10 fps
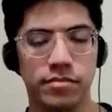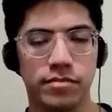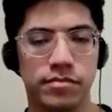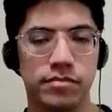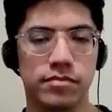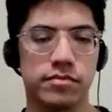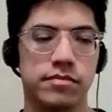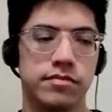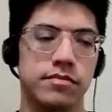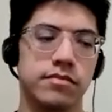
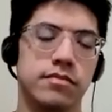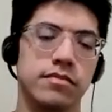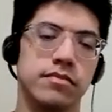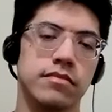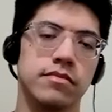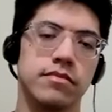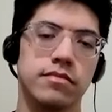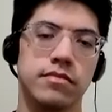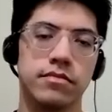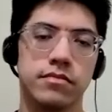
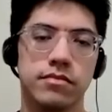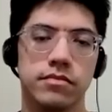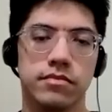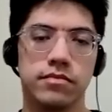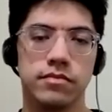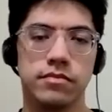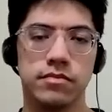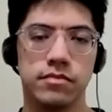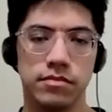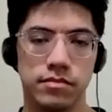
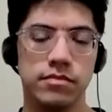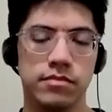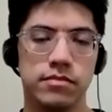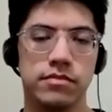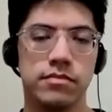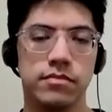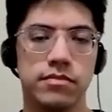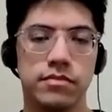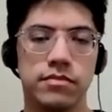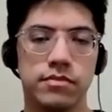
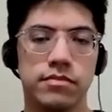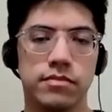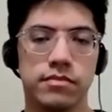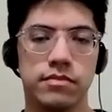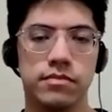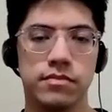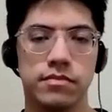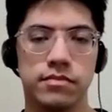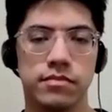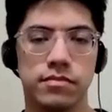
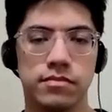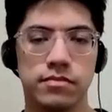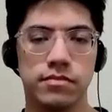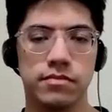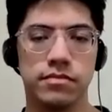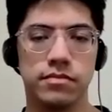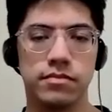No words are spoken by the person on screen.